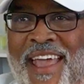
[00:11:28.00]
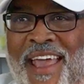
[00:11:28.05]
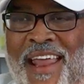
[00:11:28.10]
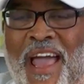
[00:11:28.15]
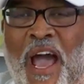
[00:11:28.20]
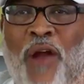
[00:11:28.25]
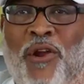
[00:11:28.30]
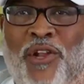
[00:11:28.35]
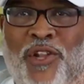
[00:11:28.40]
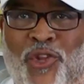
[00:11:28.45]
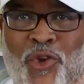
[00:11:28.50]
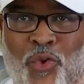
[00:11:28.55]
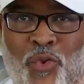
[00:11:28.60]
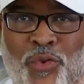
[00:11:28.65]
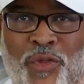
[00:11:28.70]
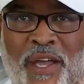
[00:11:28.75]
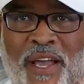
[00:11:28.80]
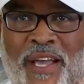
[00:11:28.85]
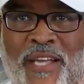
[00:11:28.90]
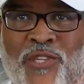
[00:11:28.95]
and how to
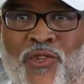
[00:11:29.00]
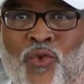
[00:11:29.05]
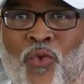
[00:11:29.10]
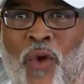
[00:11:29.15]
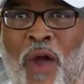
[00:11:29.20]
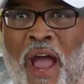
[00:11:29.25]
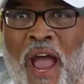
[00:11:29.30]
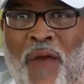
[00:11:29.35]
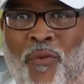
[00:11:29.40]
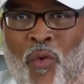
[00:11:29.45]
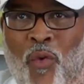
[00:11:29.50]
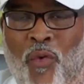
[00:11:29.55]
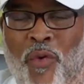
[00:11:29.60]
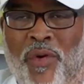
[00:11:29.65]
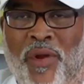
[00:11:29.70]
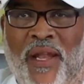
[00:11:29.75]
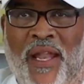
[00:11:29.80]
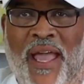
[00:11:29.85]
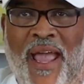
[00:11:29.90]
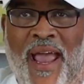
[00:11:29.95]
do things right when
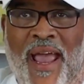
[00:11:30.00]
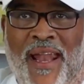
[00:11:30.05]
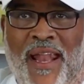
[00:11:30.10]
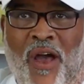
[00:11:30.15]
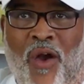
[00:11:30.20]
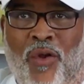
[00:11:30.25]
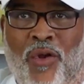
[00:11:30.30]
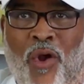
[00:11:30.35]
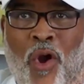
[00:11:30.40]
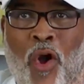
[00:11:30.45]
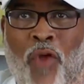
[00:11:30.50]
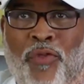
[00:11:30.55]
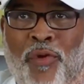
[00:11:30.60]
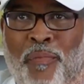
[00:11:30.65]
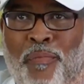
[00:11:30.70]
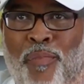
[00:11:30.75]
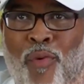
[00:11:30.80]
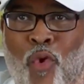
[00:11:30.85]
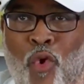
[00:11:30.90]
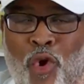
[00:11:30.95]
we were laying out all
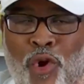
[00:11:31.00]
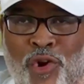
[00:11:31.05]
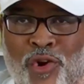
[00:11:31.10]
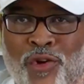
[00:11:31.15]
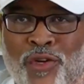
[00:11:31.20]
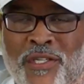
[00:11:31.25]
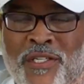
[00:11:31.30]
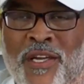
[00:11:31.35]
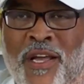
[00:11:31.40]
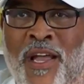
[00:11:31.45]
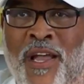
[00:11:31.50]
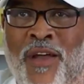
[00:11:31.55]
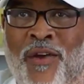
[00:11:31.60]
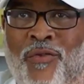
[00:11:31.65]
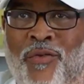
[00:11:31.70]
the borders.